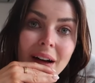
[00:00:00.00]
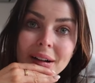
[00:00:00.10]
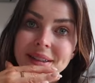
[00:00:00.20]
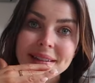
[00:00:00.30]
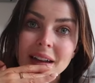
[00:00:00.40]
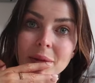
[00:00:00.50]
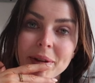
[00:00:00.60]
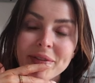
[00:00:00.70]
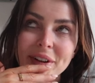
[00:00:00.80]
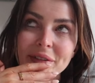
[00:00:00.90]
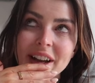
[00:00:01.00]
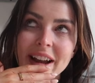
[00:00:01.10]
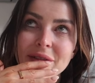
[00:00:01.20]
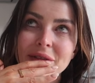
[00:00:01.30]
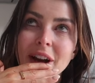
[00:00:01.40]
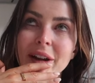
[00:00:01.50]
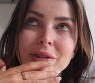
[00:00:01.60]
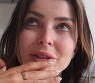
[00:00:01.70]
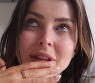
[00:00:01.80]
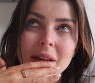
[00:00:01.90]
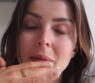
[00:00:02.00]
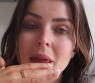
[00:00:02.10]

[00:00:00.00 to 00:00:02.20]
honestly I'll be forever grateful to them.